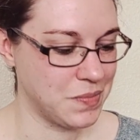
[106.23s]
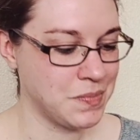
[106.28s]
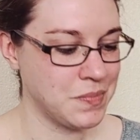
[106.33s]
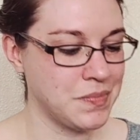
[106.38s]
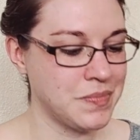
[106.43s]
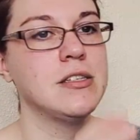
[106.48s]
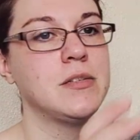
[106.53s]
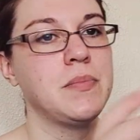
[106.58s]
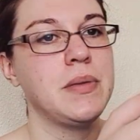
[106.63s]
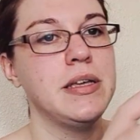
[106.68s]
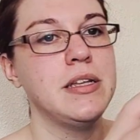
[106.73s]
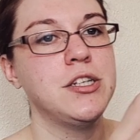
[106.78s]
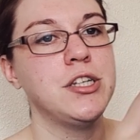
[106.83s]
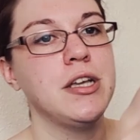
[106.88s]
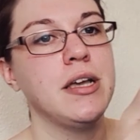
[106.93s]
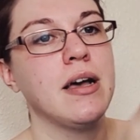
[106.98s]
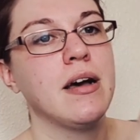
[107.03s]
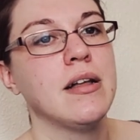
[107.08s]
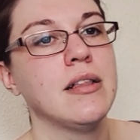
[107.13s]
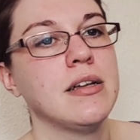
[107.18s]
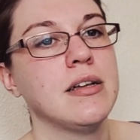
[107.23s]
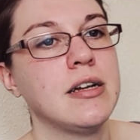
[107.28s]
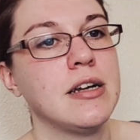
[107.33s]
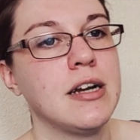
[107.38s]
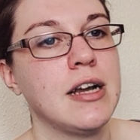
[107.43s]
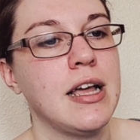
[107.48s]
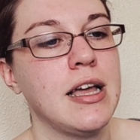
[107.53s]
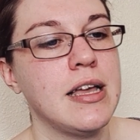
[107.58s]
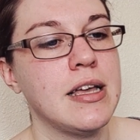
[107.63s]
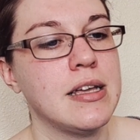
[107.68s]
This peachy
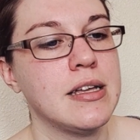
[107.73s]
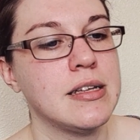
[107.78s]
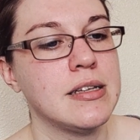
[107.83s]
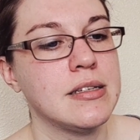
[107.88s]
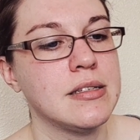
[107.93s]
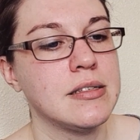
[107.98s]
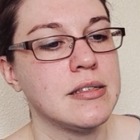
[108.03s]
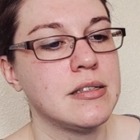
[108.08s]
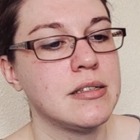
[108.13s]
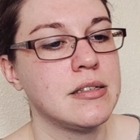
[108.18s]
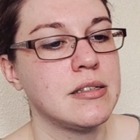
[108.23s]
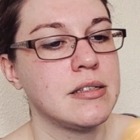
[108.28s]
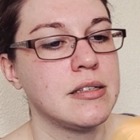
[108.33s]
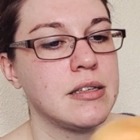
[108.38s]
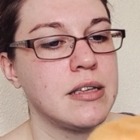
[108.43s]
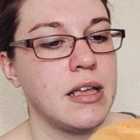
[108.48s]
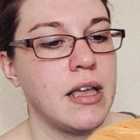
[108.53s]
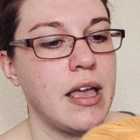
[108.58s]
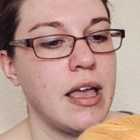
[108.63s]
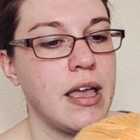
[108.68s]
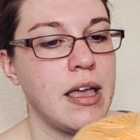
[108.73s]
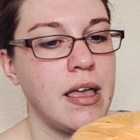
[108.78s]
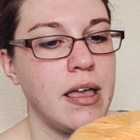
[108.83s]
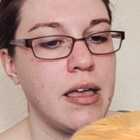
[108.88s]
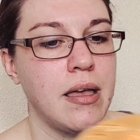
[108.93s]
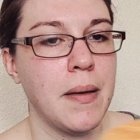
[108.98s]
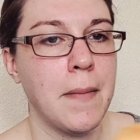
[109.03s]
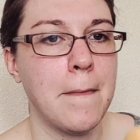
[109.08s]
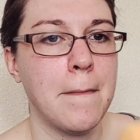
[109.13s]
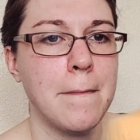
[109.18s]
color is
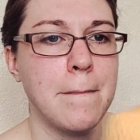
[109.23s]
a